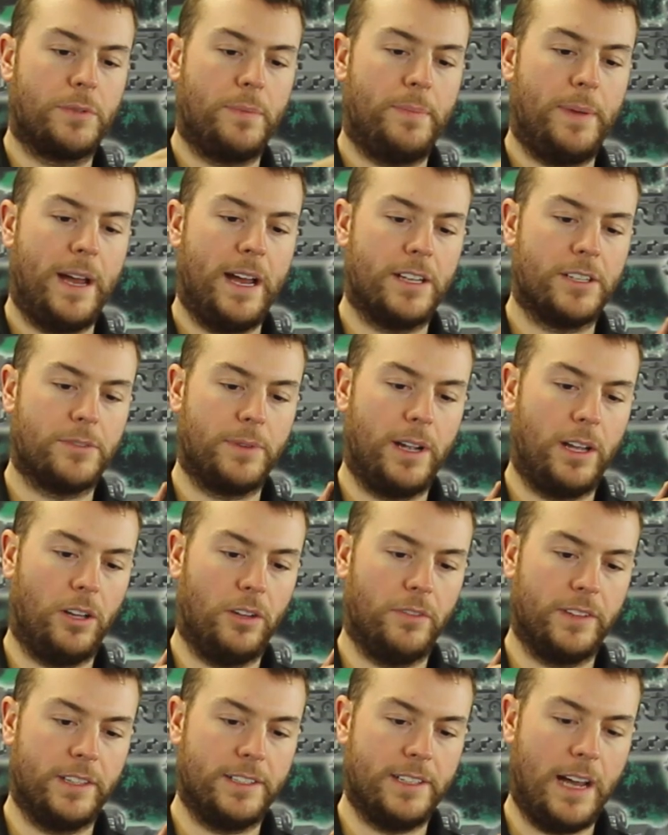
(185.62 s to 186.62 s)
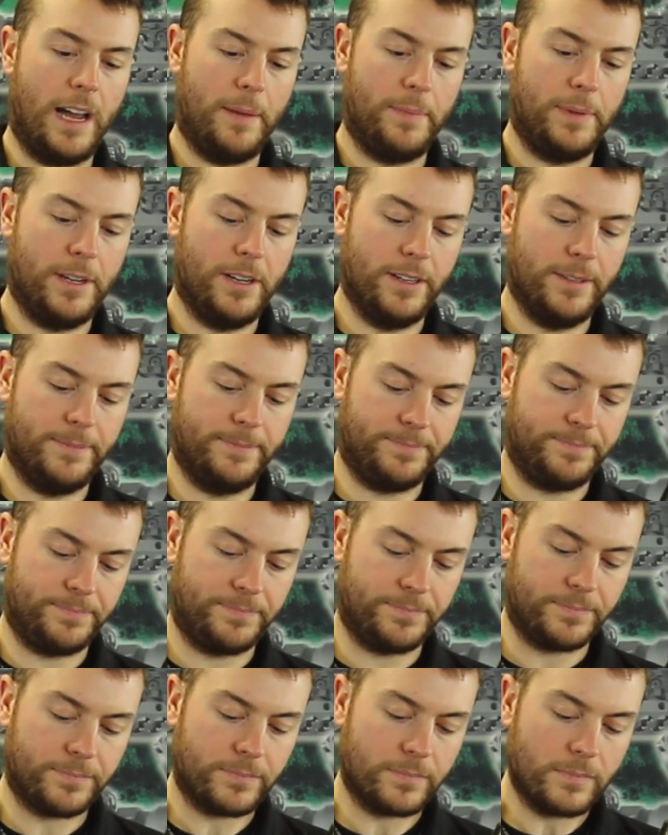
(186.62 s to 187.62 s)
we pass the rail over the top here,
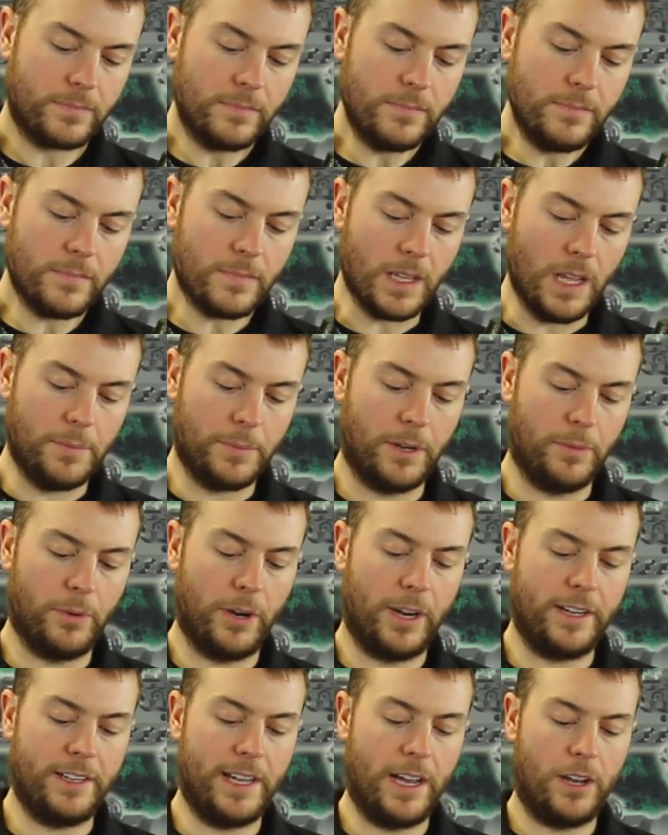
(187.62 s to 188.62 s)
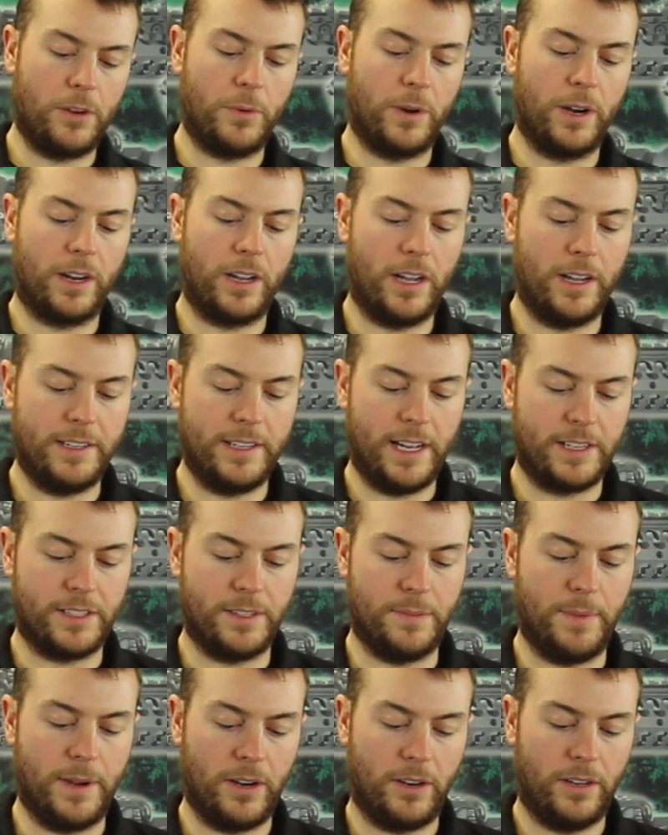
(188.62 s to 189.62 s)
I'm going to bring it down to where it contacts
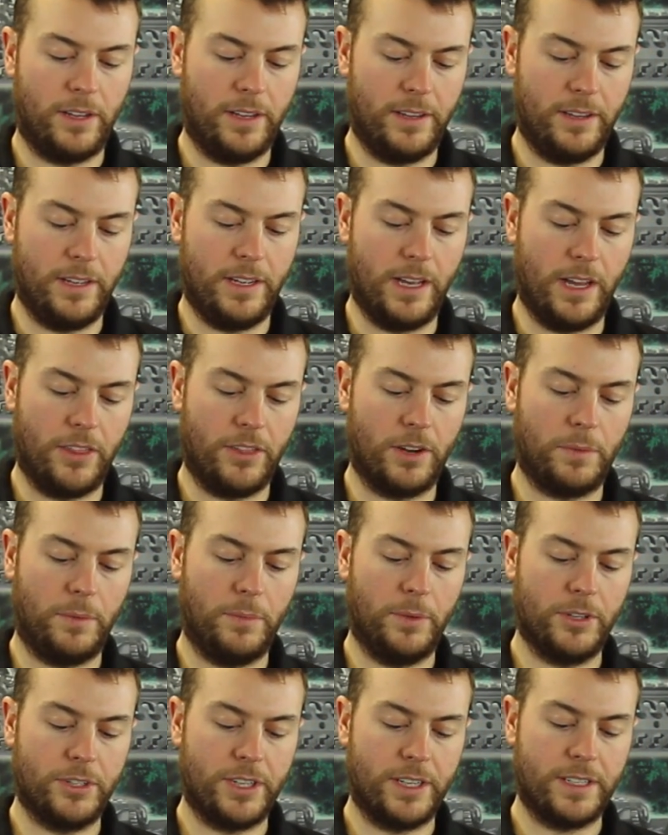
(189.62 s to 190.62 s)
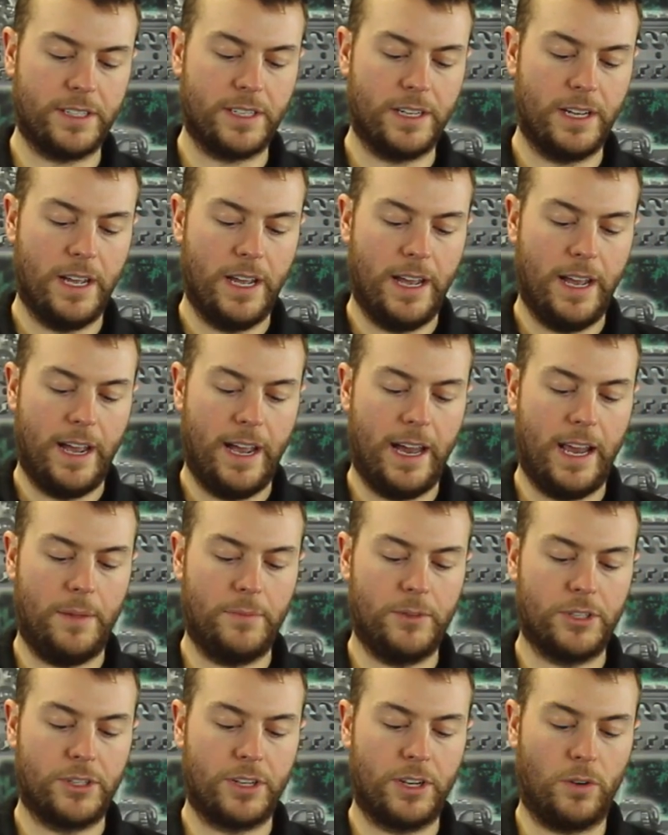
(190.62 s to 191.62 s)
the barrel of the thermal bushings, and
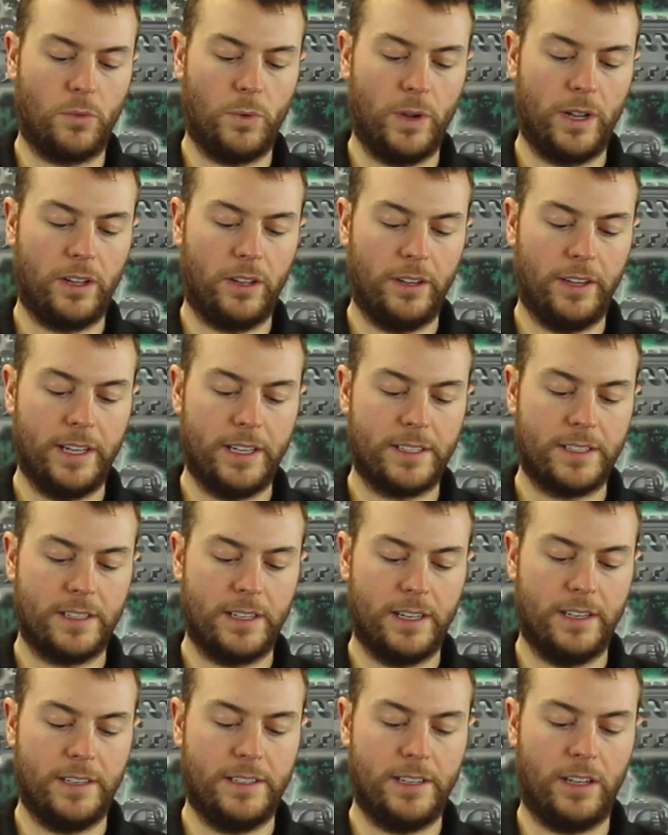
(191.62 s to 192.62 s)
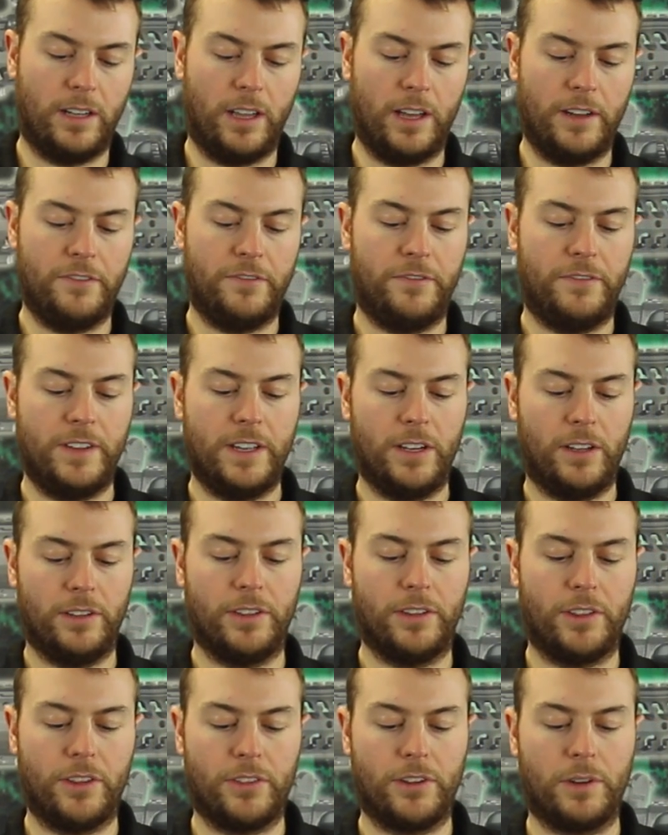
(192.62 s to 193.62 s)
I'm just going to wiggle this until I feel
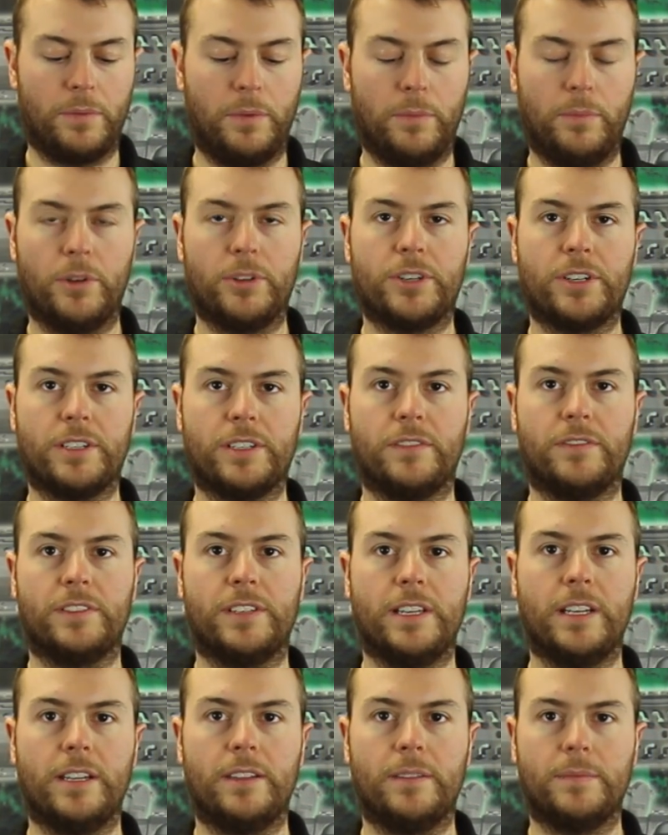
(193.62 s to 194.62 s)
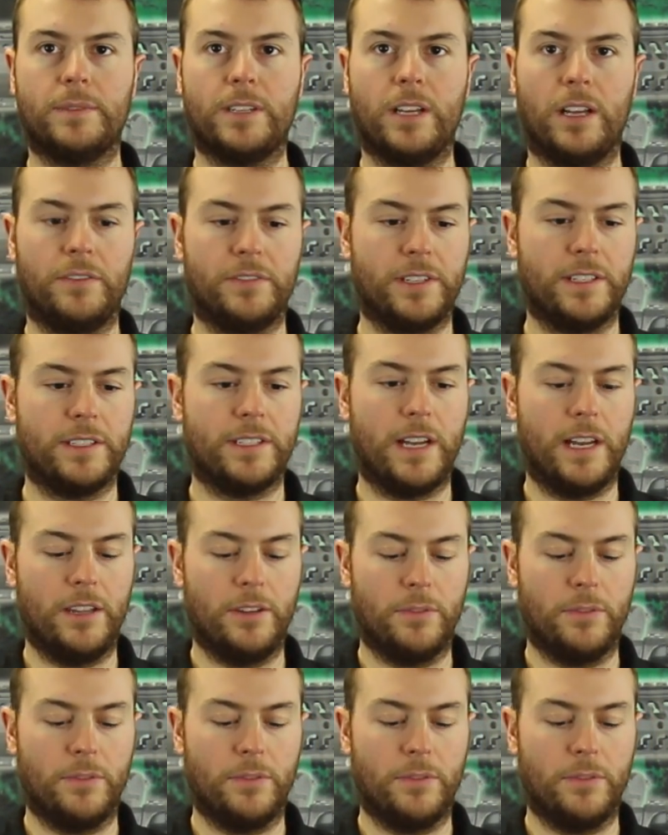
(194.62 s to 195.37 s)
that the thermal bushings have seated themselves inside